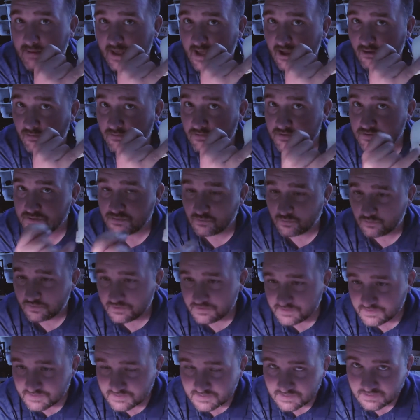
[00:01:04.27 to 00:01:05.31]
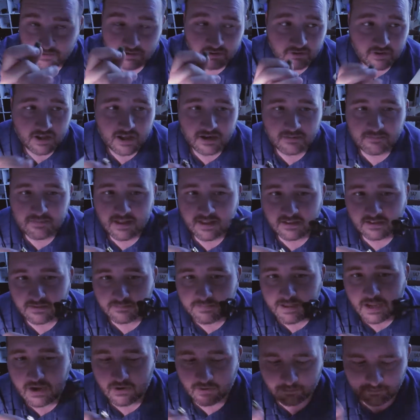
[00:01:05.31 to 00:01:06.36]
power source, it'll automatically
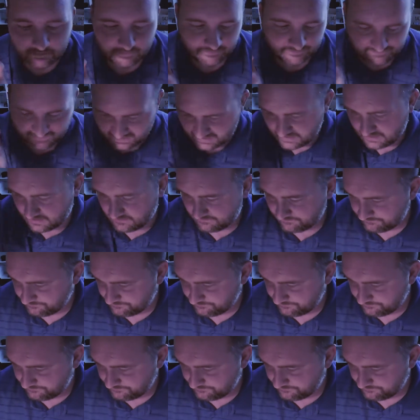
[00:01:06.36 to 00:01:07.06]
power up the fan.